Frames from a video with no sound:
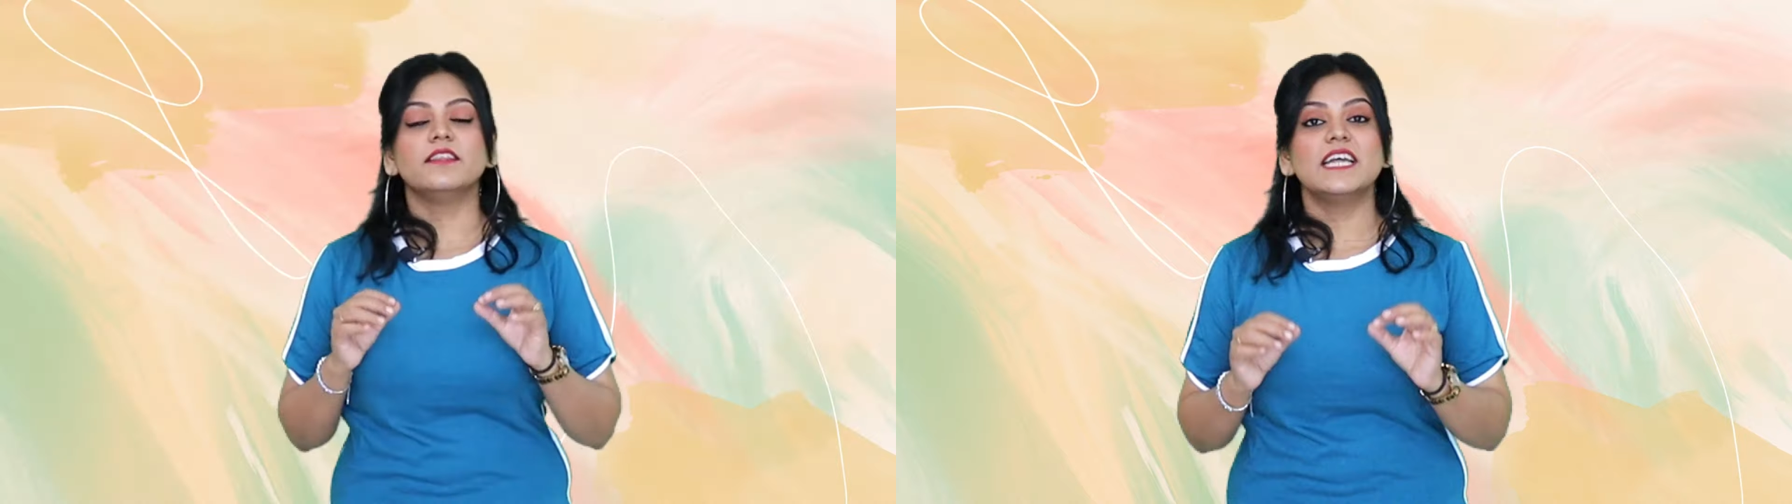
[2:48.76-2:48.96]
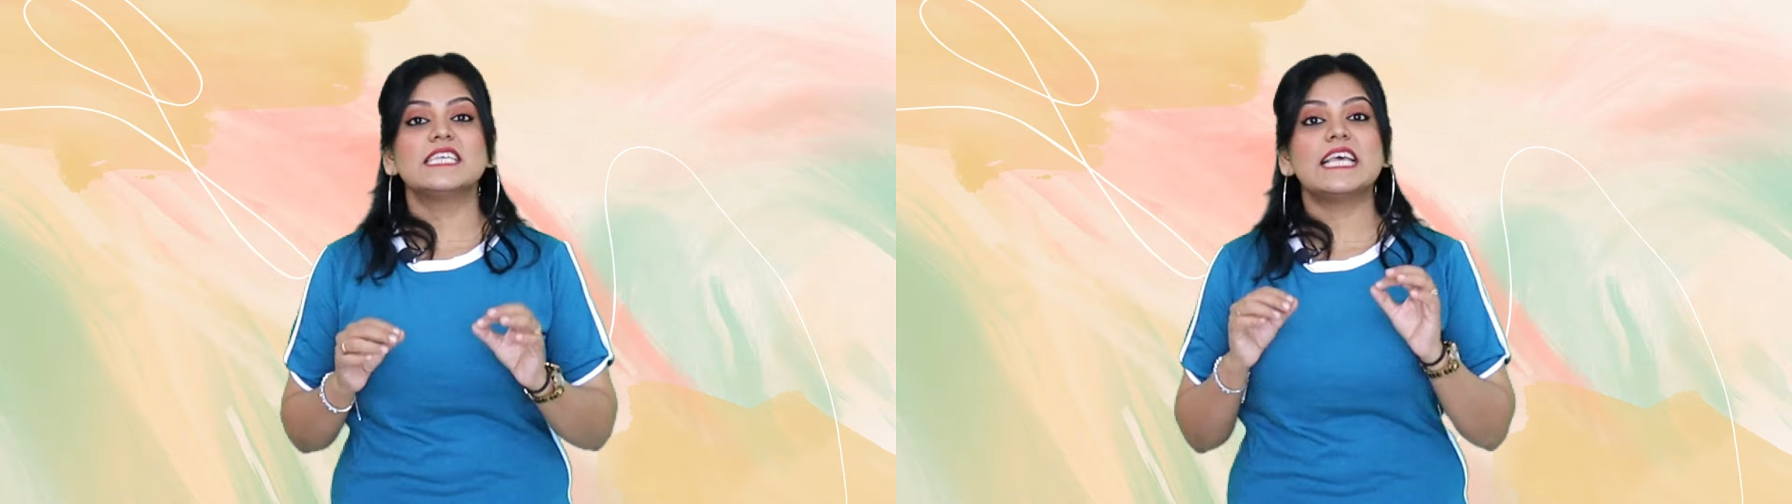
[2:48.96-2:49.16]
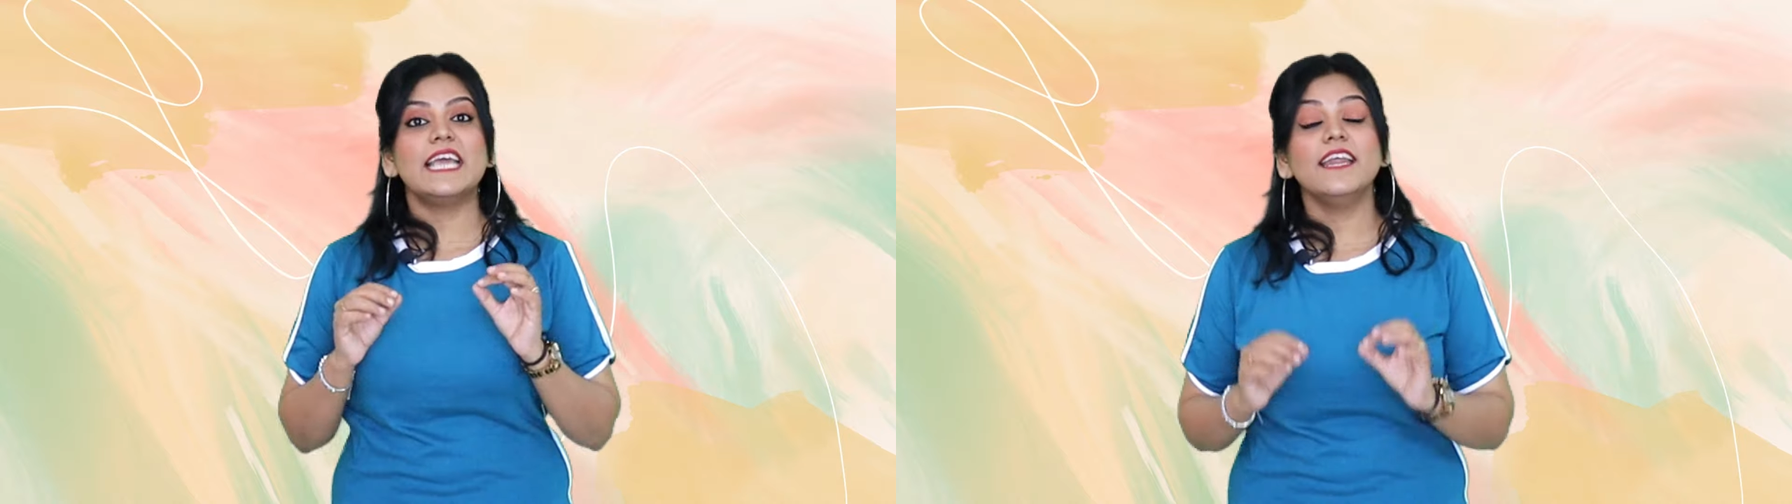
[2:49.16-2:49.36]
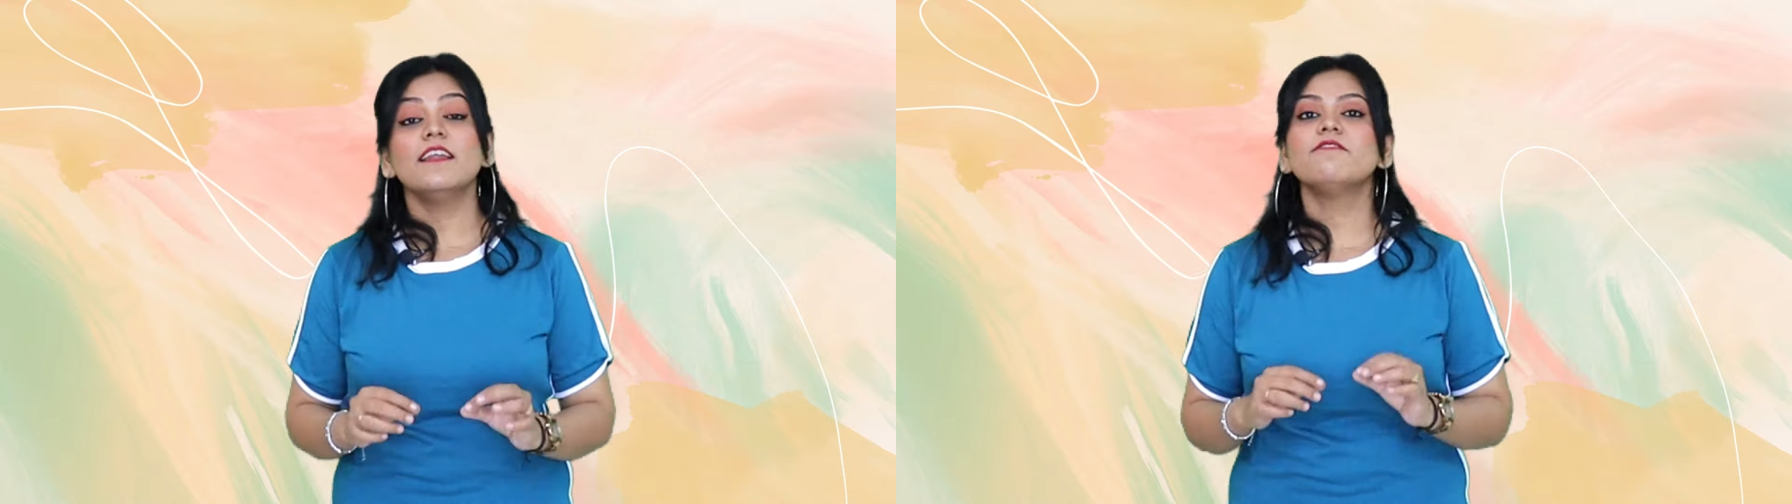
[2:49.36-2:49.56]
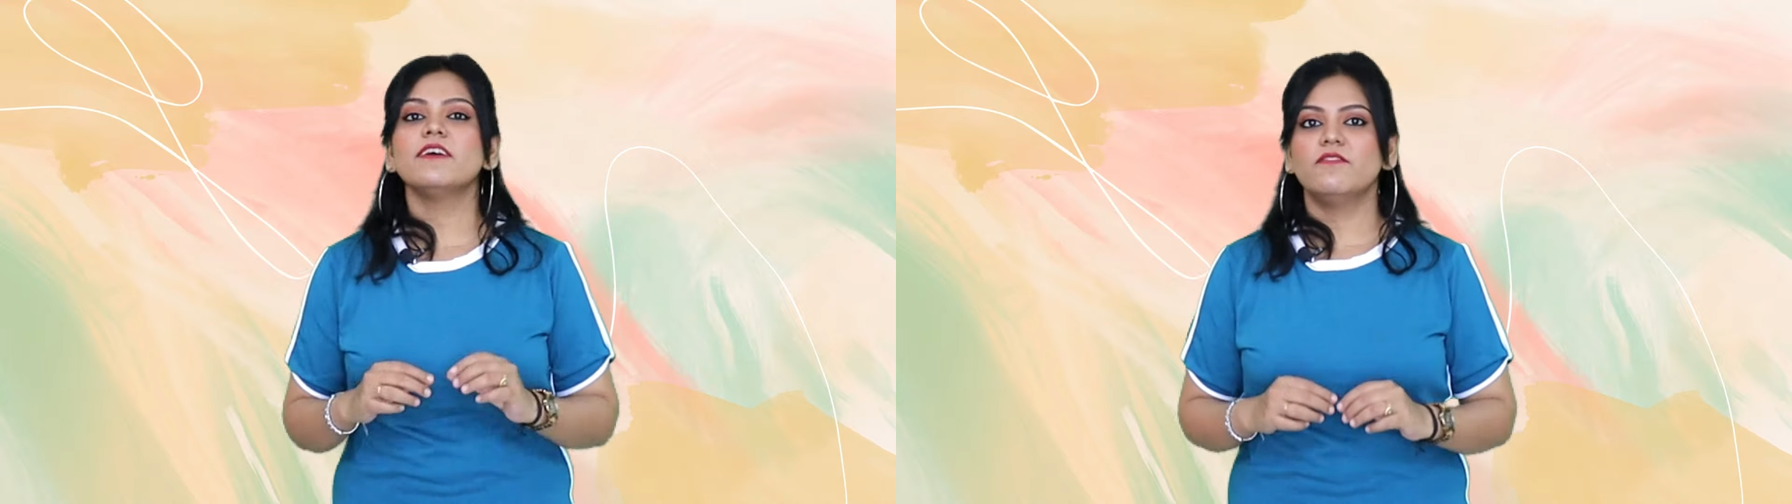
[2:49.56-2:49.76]
There's
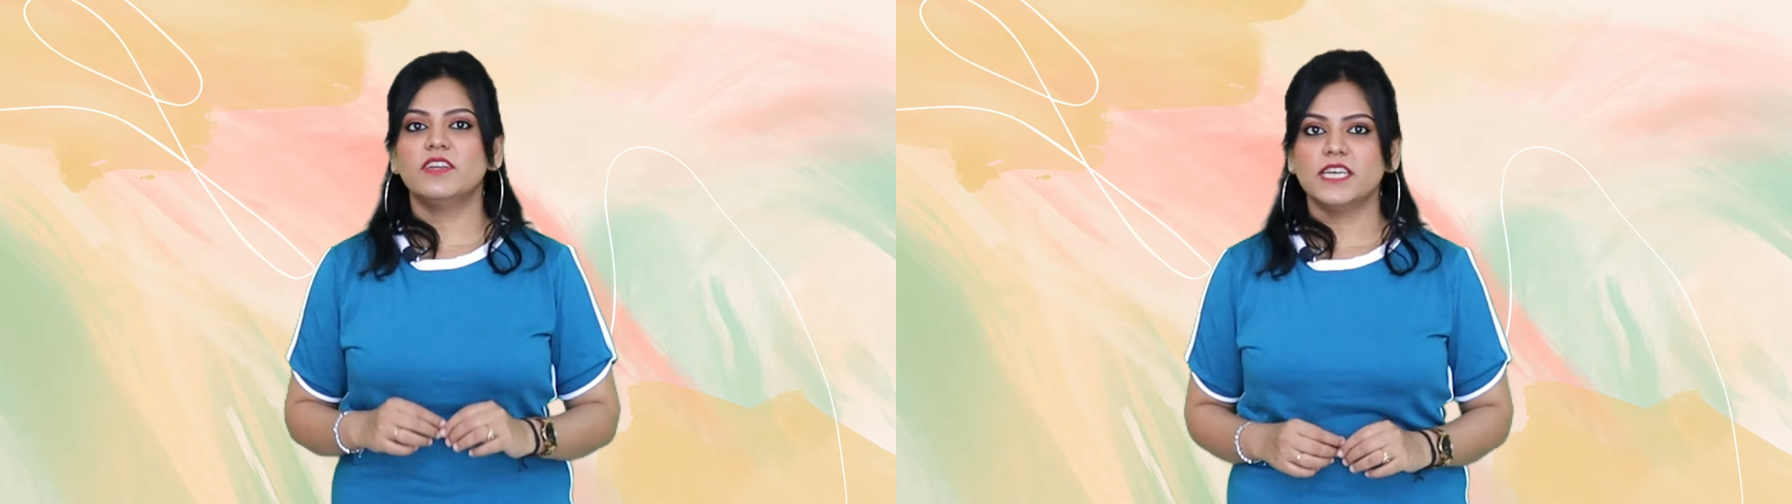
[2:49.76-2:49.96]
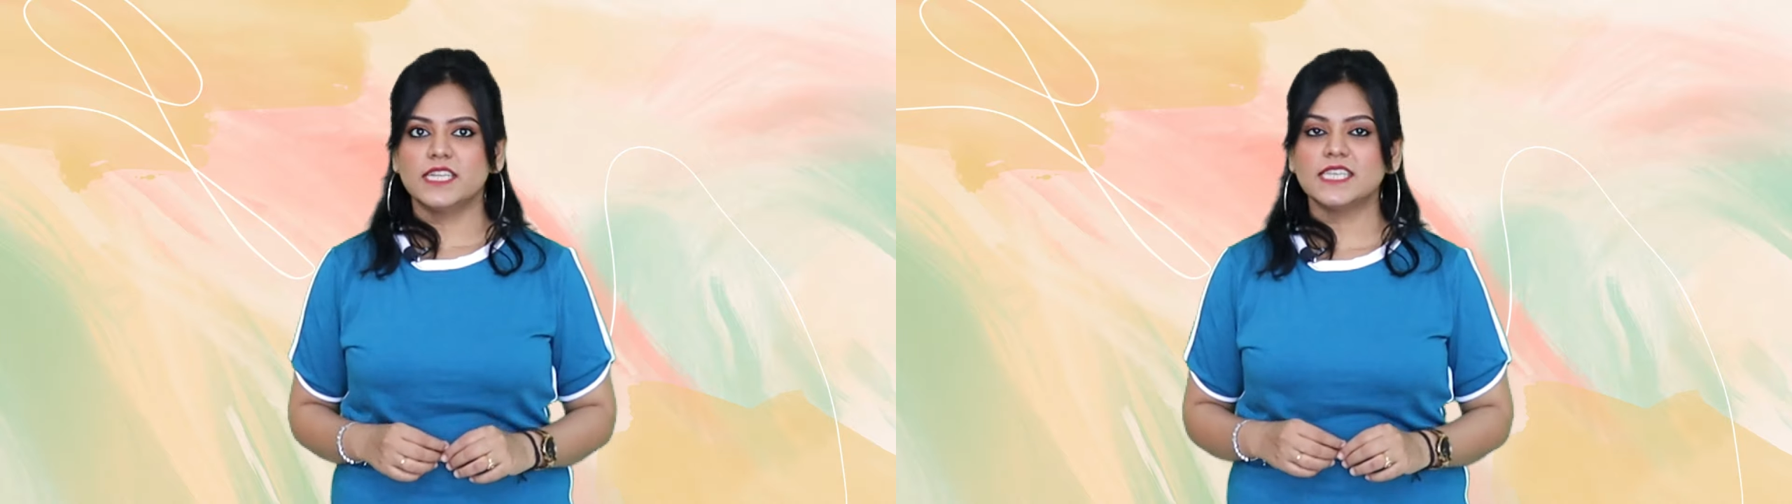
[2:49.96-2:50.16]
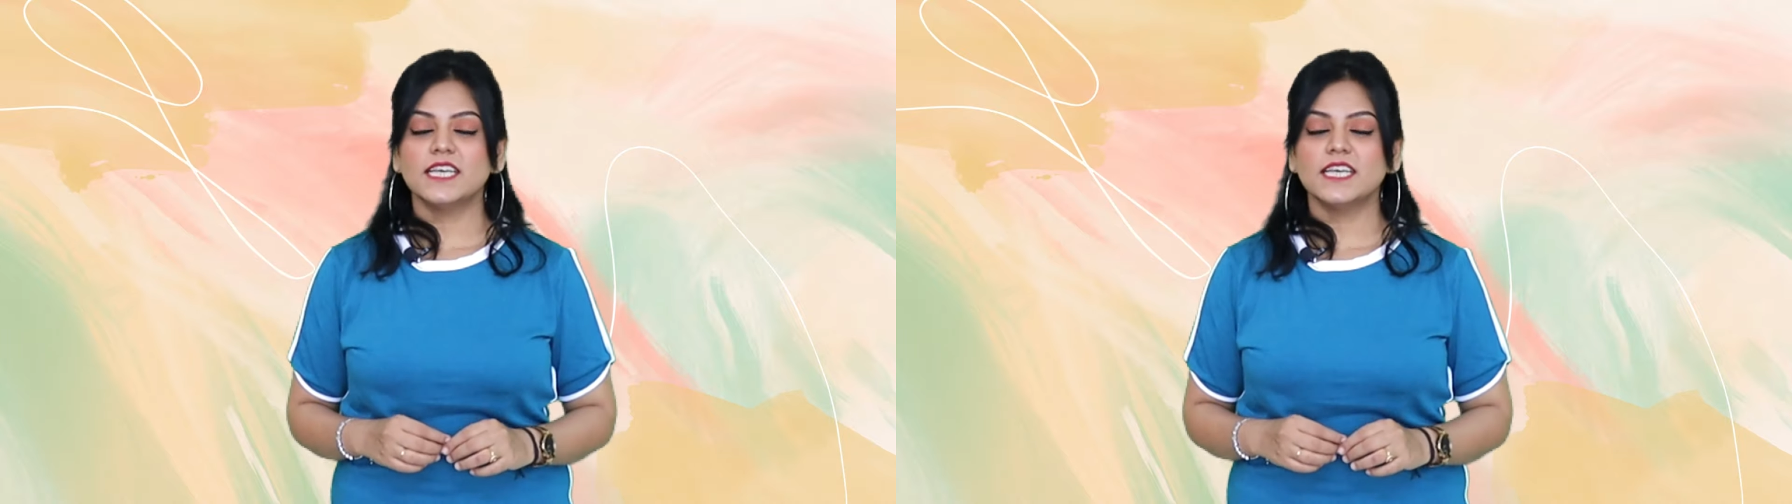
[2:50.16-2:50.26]
enough evidence